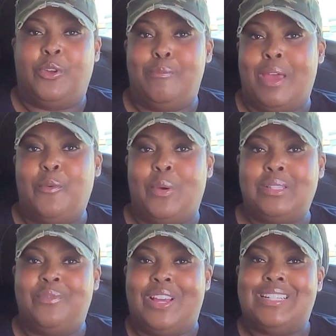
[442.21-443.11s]
You make
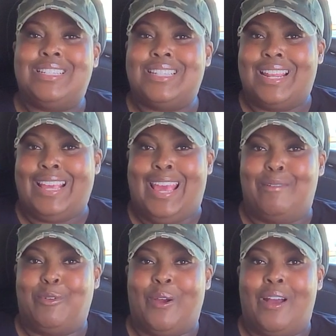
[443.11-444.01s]
reservations at a
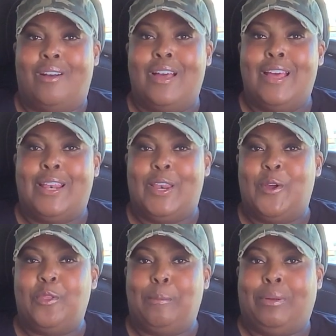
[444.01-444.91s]
campground
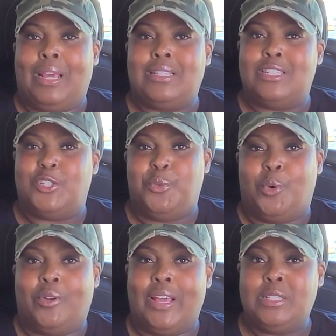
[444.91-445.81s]
near the places you
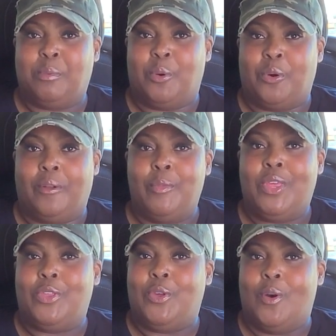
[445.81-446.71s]
want to explore.
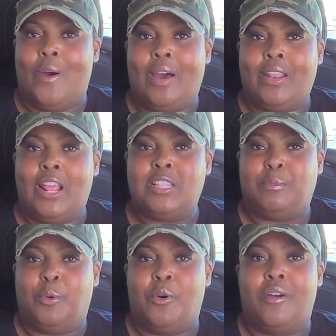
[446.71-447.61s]
You go out and
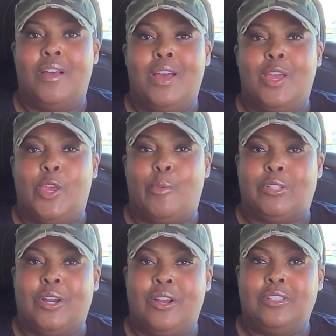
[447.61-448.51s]
explore, you
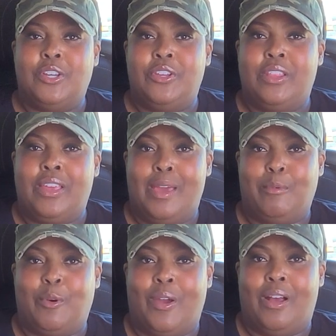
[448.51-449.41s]
return to the
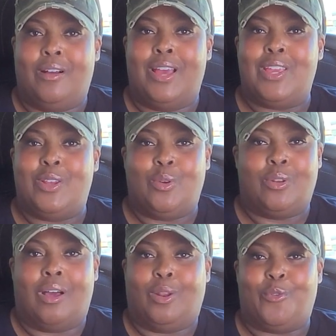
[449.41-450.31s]
campground, and you do it
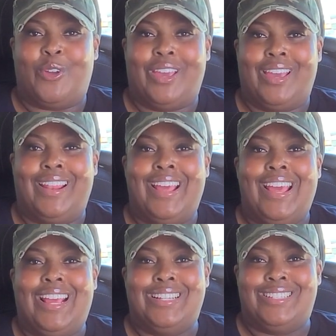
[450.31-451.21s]
all over again.
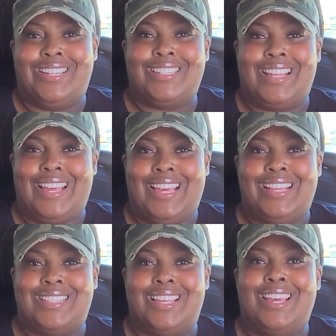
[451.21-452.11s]
It's just that
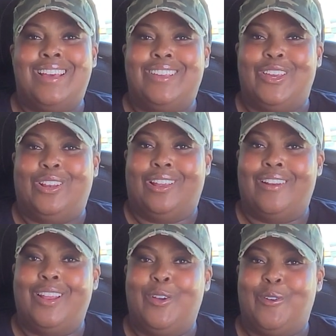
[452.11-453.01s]
easy. You
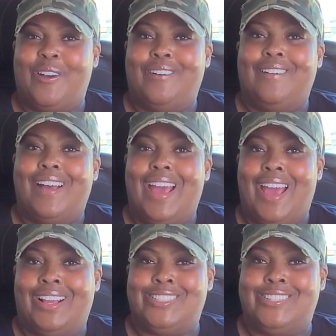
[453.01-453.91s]
learn and grow
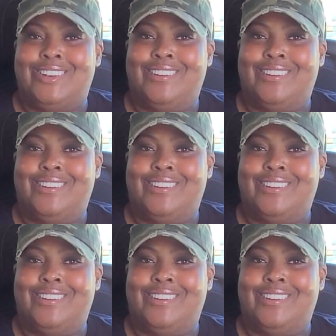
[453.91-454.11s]
as you go.